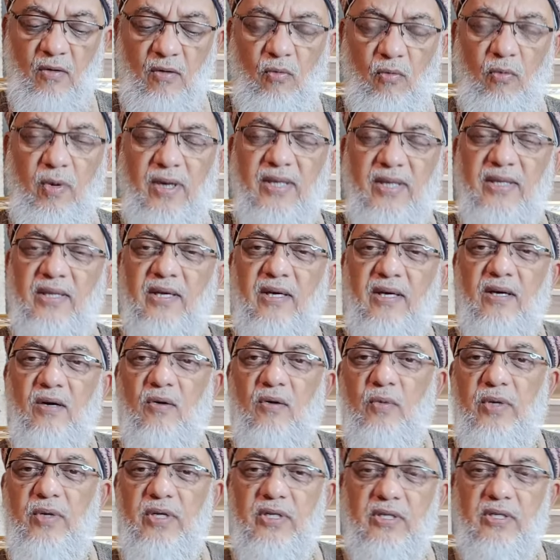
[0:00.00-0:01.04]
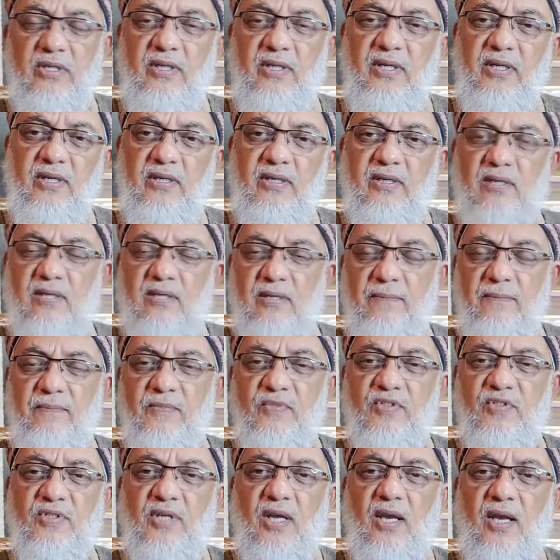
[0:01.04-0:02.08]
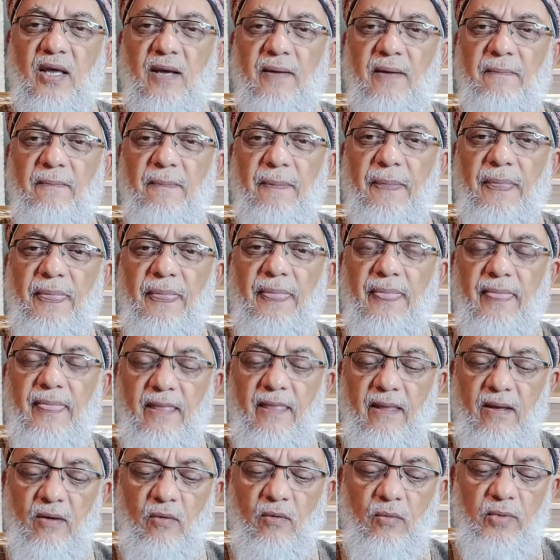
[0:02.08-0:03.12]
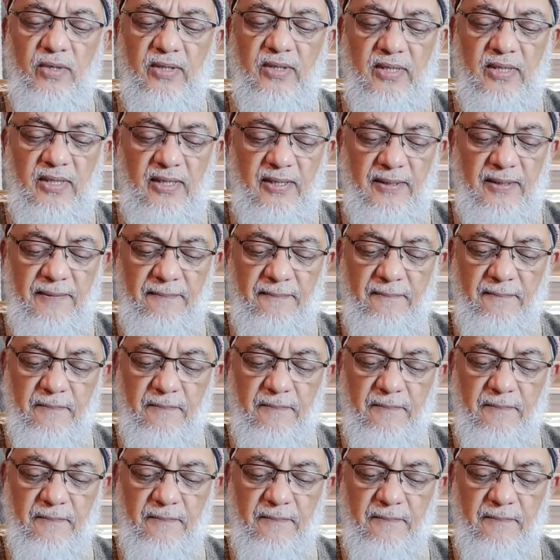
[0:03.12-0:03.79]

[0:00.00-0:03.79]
whether we treat Salah with the